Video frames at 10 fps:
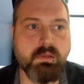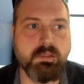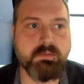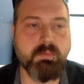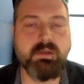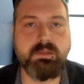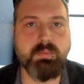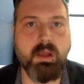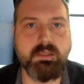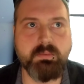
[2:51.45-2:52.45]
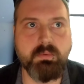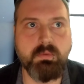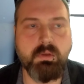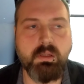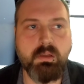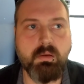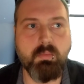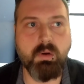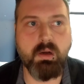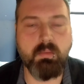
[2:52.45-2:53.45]
as much as possible,
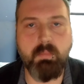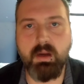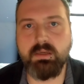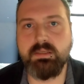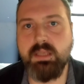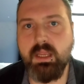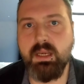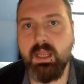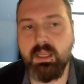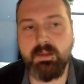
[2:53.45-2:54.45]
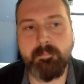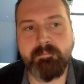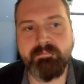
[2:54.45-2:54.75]
where Mark said, hey,